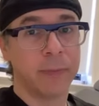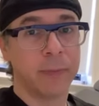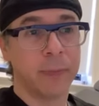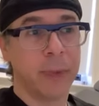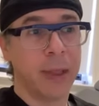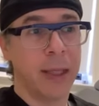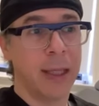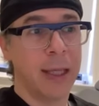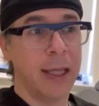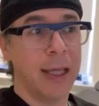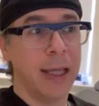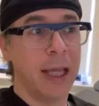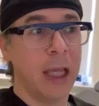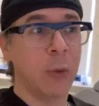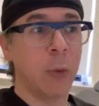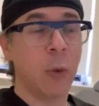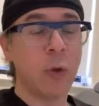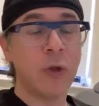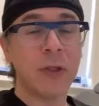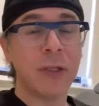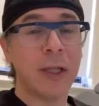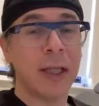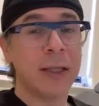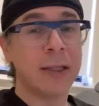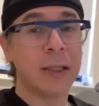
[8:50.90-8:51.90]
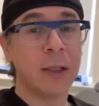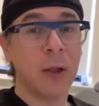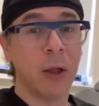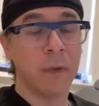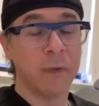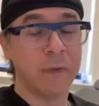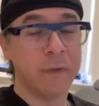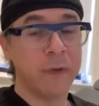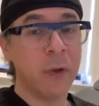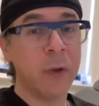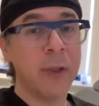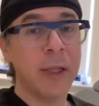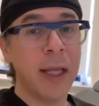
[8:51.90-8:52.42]
It wasn't until a few
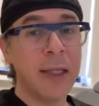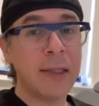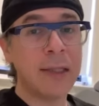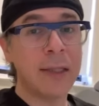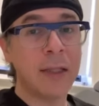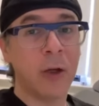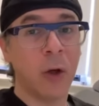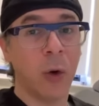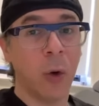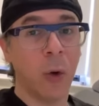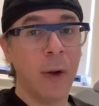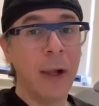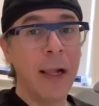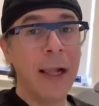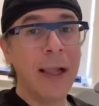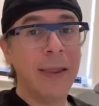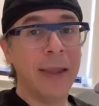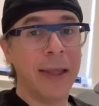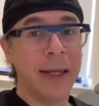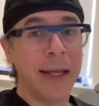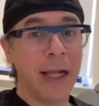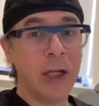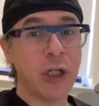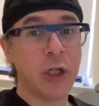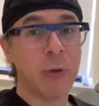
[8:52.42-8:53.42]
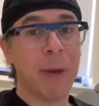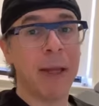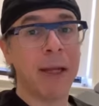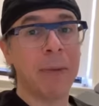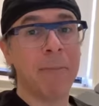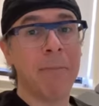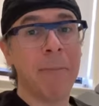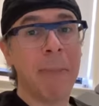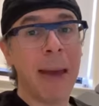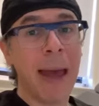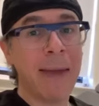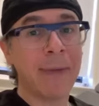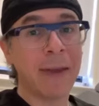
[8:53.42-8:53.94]
days ago that they actually made it
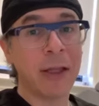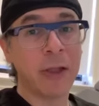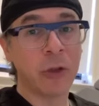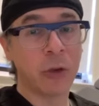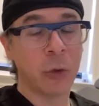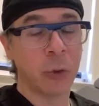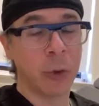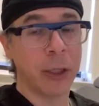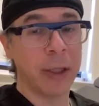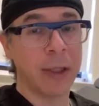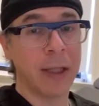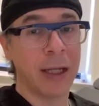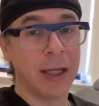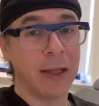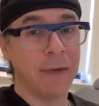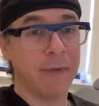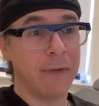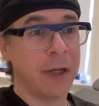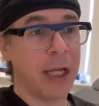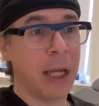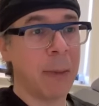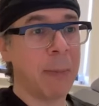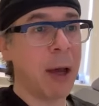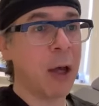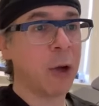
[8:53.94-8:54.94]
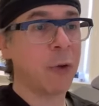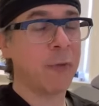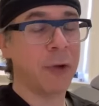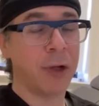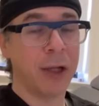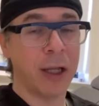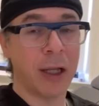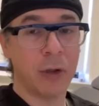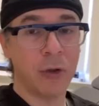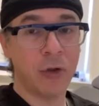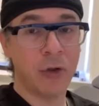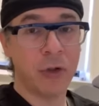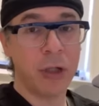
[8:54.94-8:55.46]
mandatory that if you come out of the
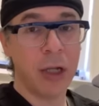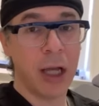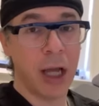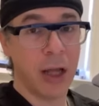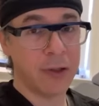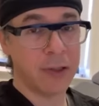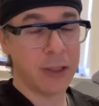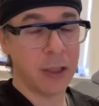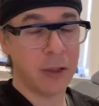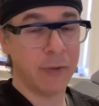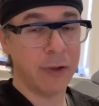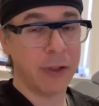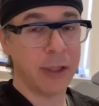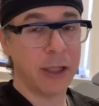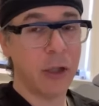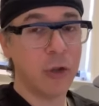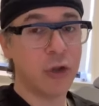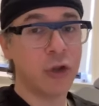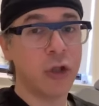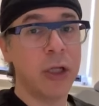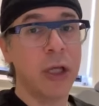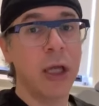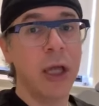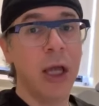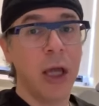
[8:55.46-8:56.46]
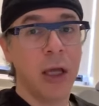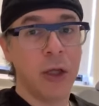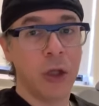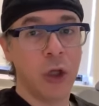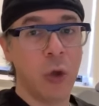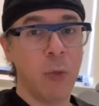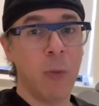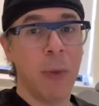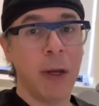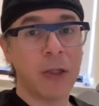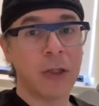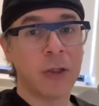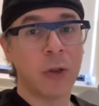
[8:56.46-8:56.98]
country, outside of the country, you must
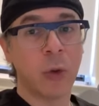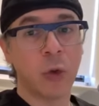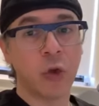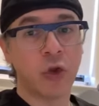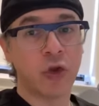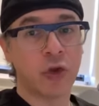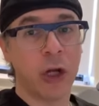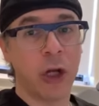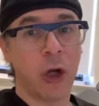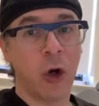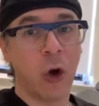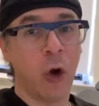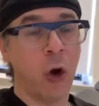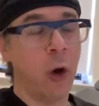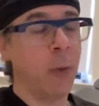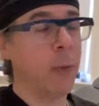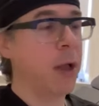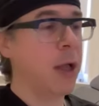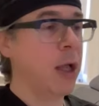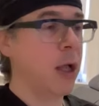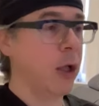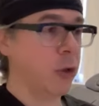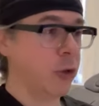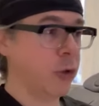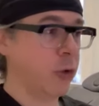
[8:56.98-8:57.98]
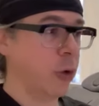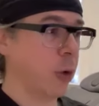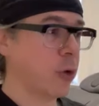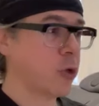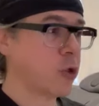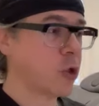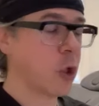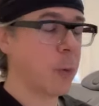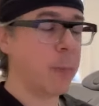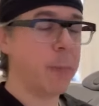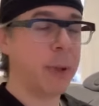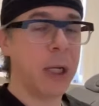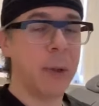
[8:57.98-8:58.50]
go straight home. Don't stop
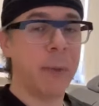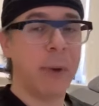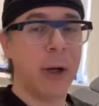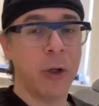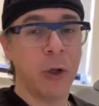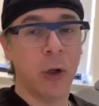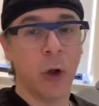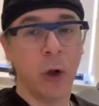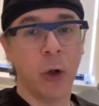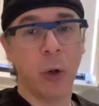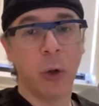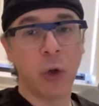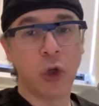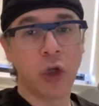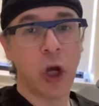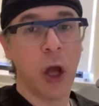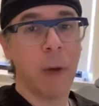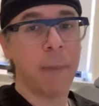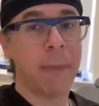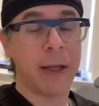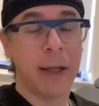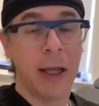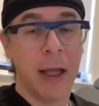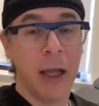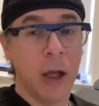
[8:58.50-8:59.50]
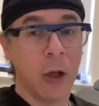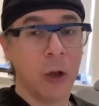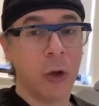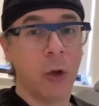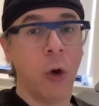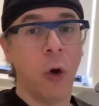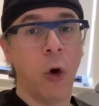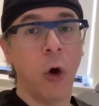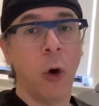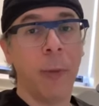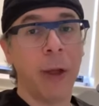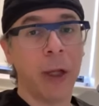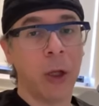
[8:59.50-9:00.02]
anywhere. Don't go shopping. Go home and
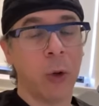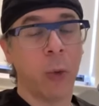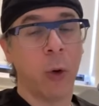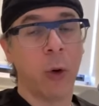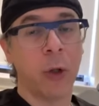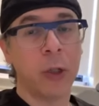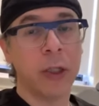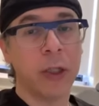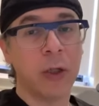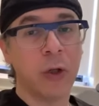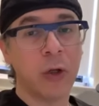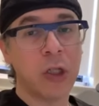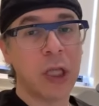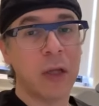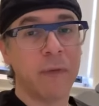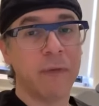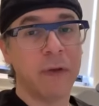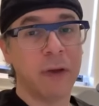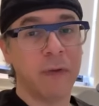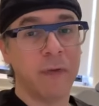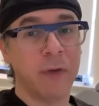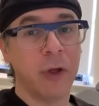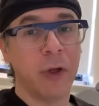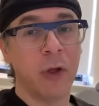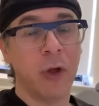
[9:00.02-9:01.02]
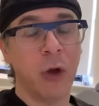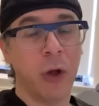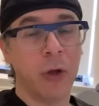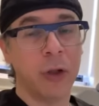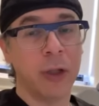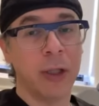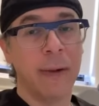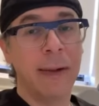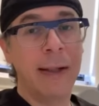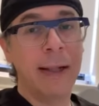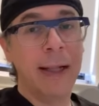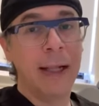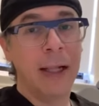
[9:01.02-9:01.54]
quarantine yourself. If you don't,
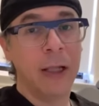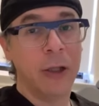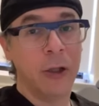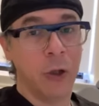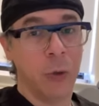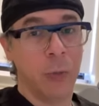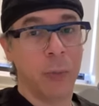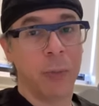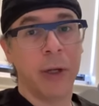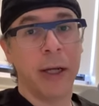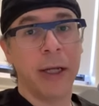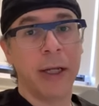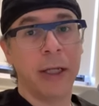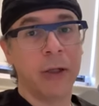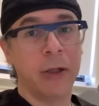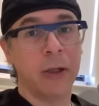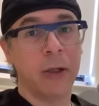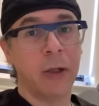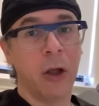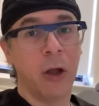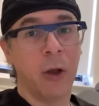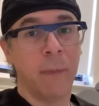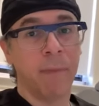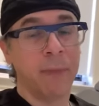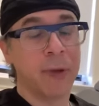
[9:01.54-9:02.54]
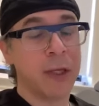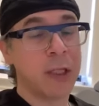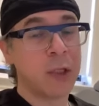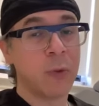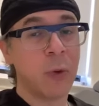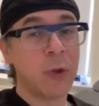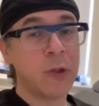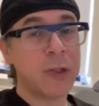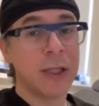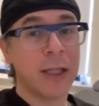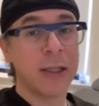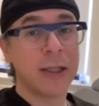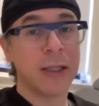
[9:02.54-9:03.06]
you're breaking the law. This wasn't until
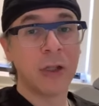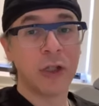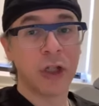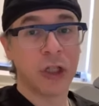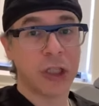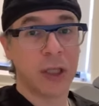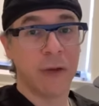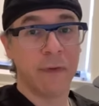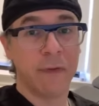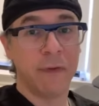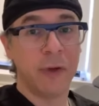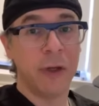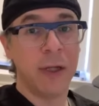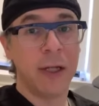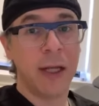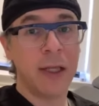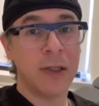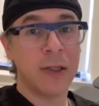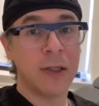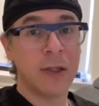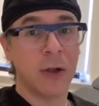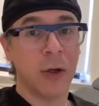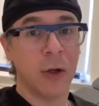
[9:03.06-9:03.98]
just a few days ago.